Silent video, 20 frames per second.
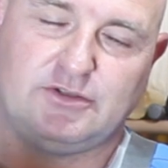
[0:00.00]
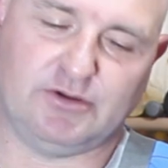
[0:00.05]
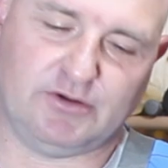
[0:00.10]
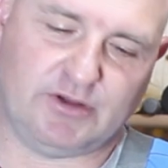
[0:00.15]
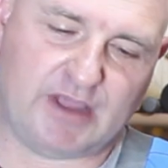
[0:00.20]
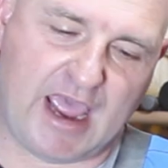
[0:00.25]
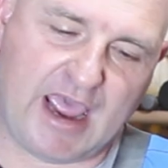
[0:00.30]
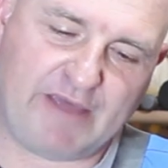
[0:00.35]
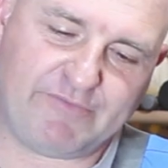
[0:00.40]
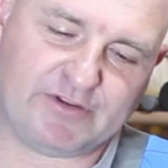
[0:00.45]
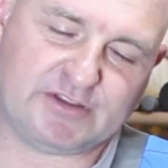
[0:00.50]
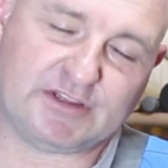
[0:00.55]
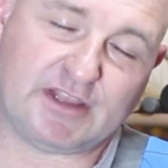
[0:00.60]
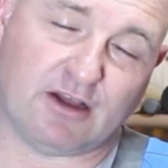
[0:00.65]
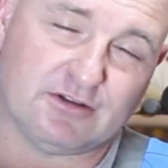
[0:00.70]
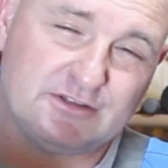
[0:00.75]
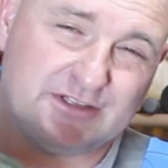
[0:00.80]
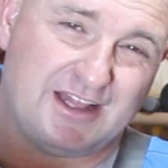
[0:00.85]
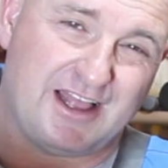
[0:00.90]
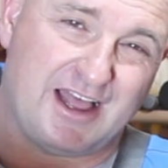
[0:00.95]
To have a
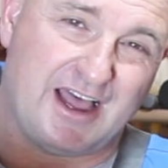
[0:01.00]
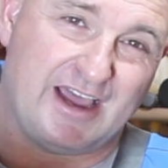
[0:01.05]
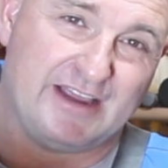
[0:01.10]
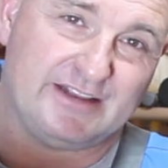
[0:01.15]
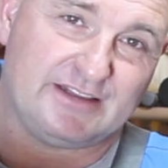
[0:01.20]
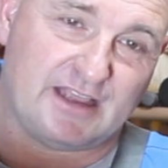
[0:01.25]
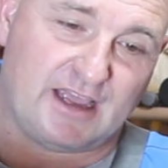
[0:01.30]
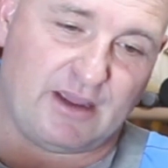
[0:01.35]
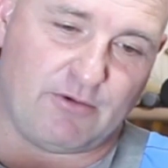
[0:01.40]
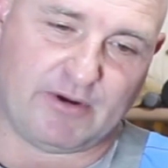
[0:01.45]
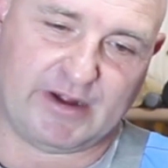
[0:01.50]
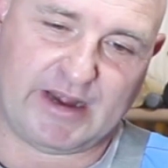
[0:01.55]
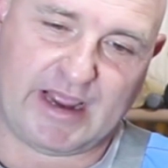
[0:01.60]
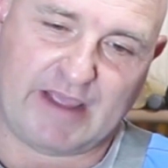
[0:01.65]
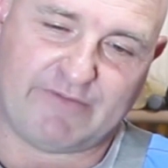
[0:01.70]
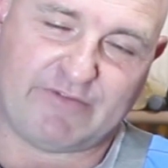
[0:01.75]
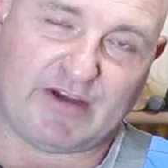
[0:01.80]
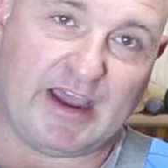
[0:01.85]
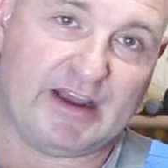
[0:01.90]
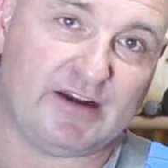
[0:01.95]
total height, I want to
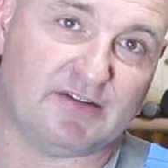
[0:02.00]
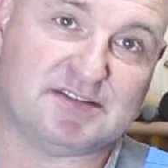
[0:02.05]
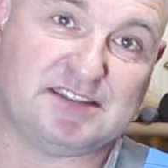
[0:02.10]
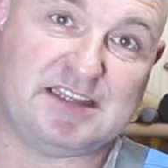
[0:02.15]
have a height of